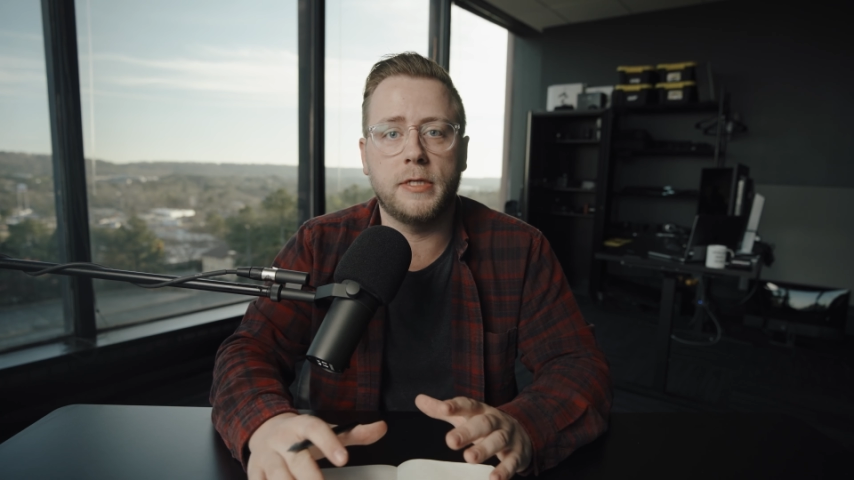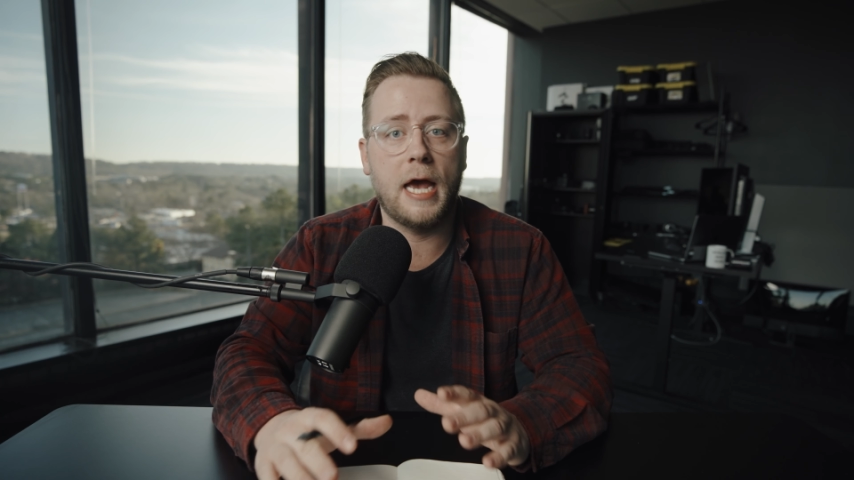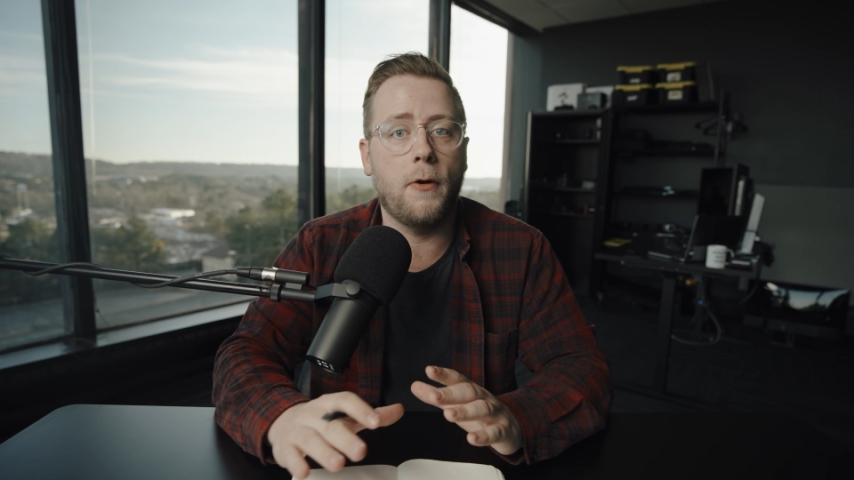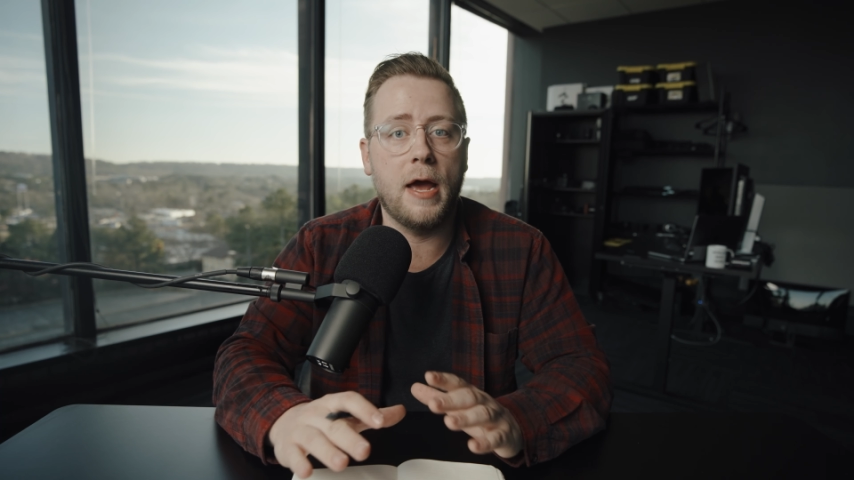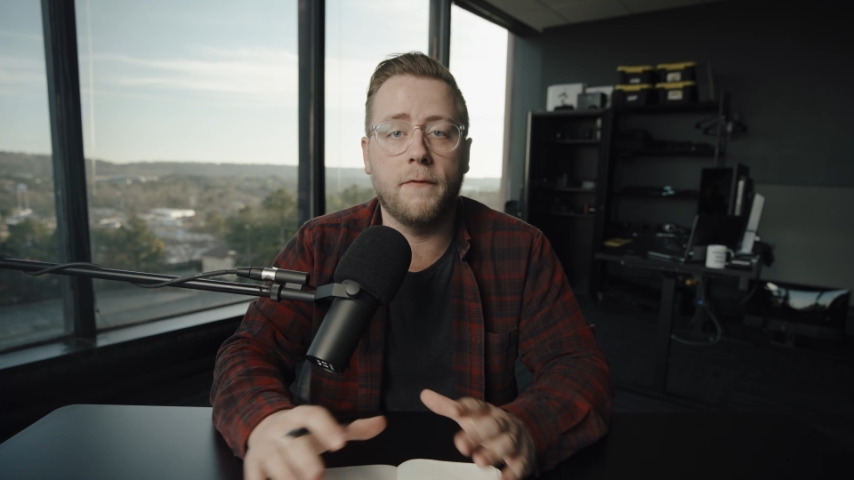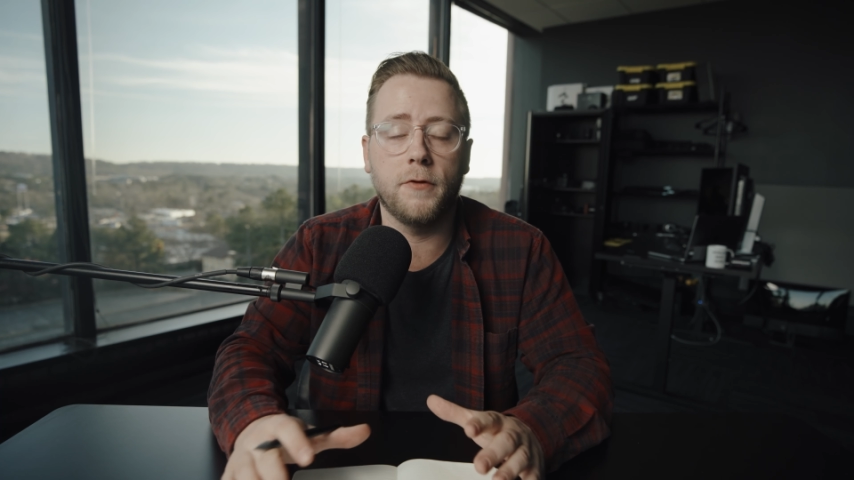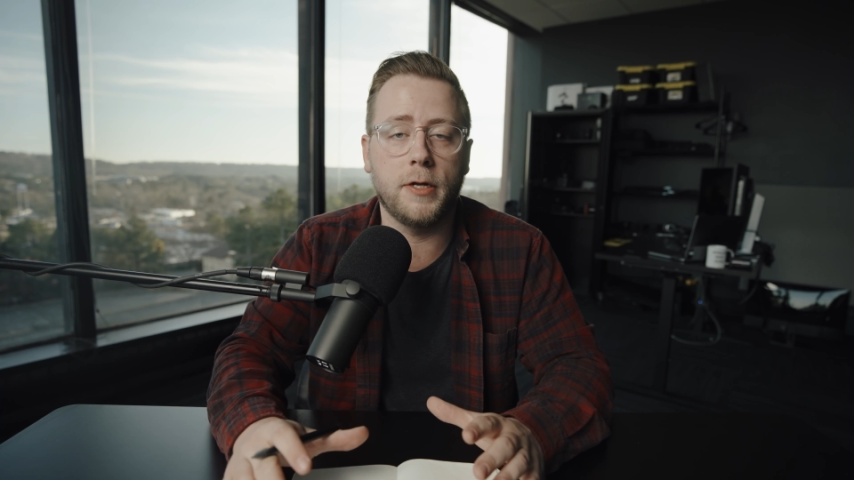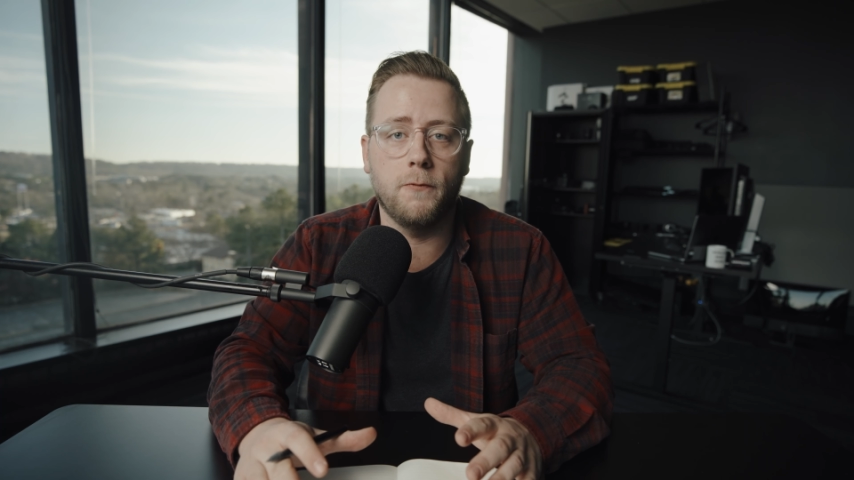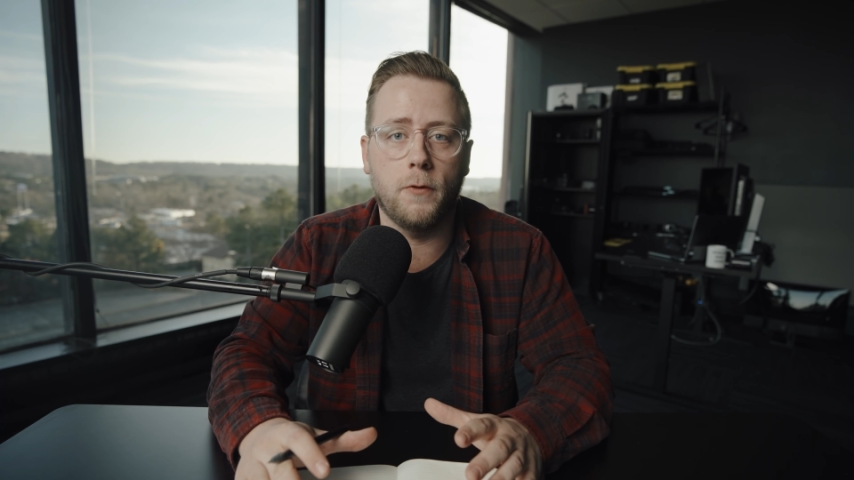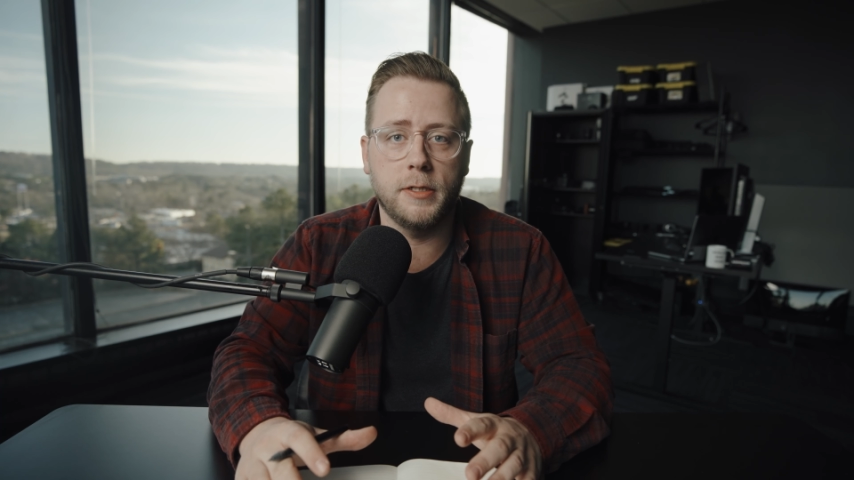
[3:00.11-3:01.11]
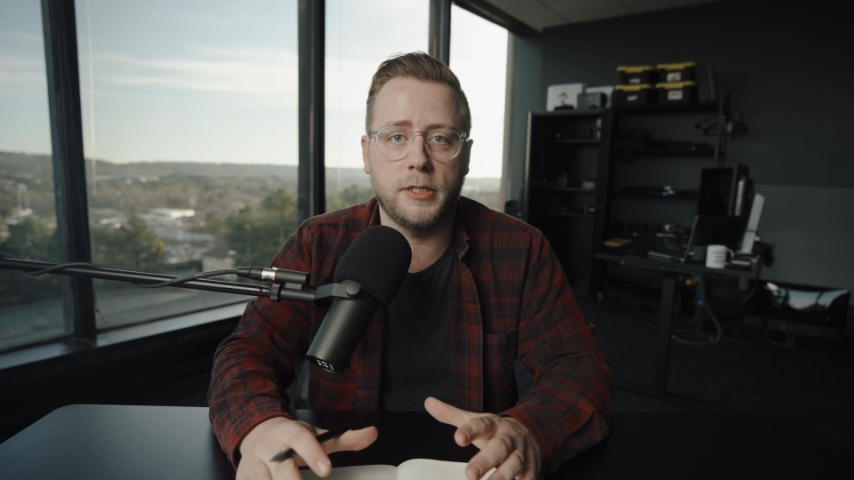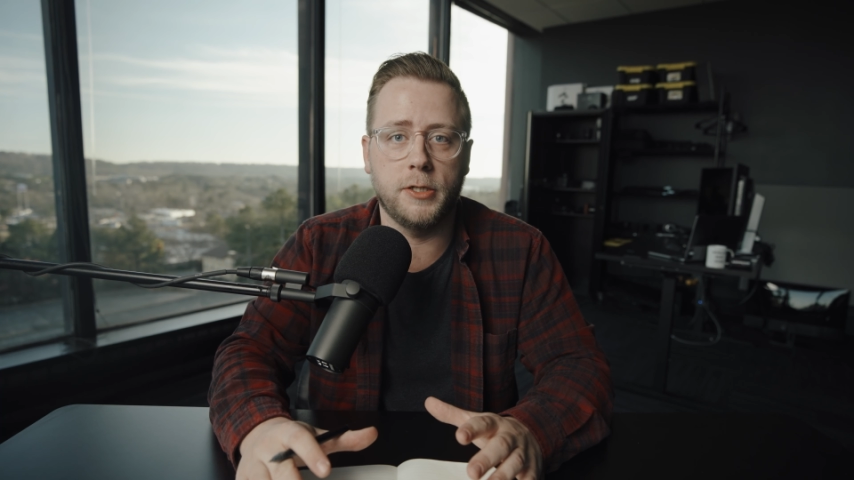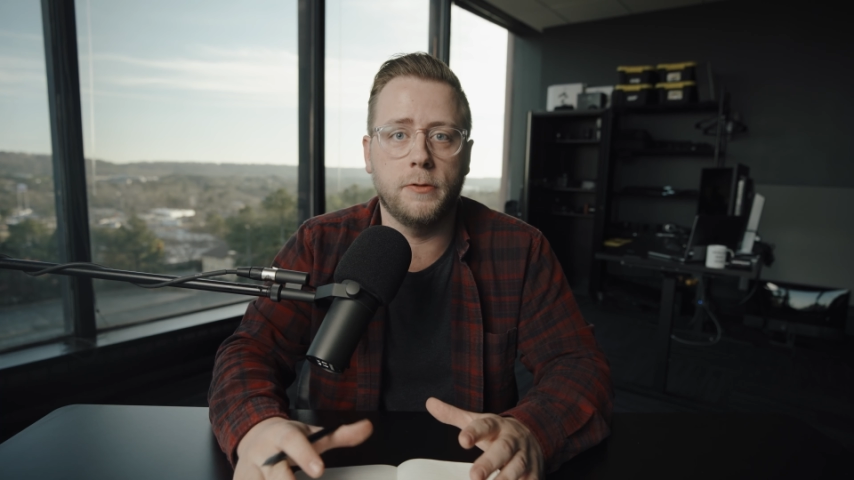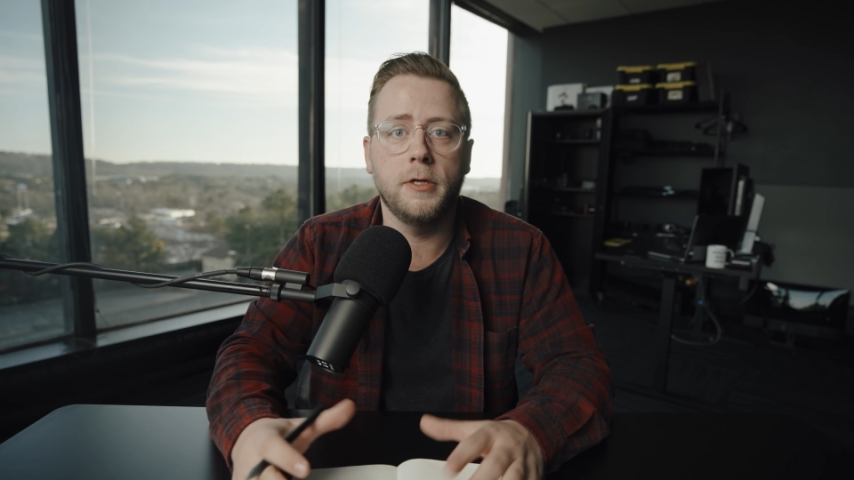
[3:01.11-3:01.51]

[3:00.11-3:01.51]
however you want to